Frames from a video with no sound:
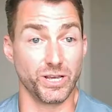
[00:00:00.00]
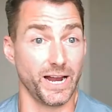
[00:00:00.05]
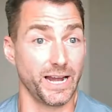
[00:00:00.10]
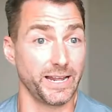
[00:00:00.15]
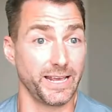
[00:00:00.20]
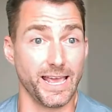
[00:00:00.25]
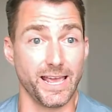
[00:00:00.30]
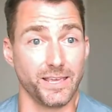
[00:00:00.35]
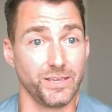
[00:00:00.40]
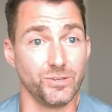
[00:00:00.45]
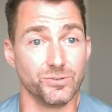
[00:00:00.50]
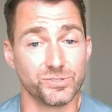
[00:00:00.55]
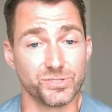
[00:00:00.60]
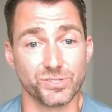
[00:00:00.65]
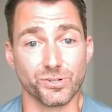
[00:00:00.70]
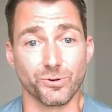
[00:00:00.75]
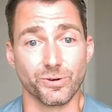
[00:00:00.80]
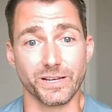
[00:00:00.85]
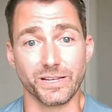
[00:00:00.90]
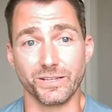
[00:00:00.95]
kind of get
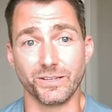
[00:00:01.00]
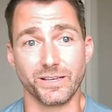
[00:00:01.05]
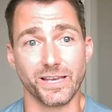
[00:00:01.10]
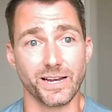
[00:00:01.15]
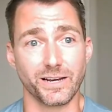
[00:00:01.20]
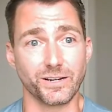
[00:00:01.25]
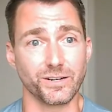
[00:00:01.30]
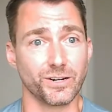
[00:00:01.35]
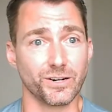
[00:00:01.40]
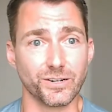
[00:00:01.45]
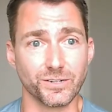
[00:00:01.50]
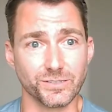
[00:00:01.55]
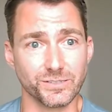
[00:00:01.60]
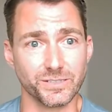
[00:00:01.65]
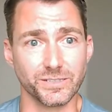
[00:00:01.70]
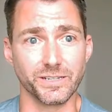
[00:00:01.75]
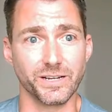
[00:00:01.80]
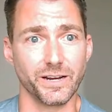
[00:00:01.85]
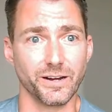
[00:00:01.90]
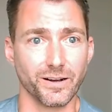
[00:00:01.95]
used to it. You get a nerd
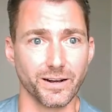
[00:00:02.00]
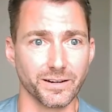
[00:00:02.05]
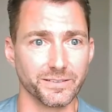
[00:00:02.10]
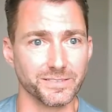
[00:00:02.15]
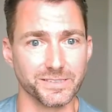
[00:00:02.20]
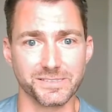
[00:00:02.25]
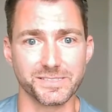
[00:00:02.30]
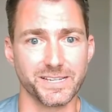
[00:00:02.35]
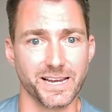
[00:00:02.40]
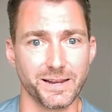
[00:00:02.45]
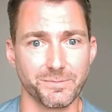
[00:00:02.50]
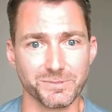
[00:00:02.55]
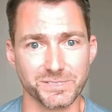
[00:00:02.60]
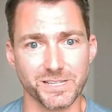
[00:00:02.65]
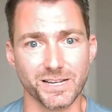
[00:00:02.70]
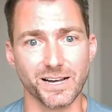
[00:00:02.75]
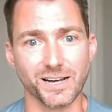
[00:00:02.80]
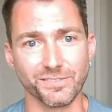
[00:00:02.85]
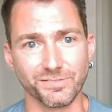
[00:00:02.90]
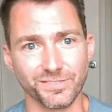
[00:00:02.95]
to hearing the same
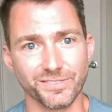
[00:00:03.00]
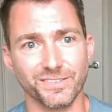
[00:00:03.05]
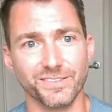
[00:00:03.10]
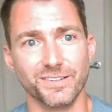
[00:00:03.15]
stuff.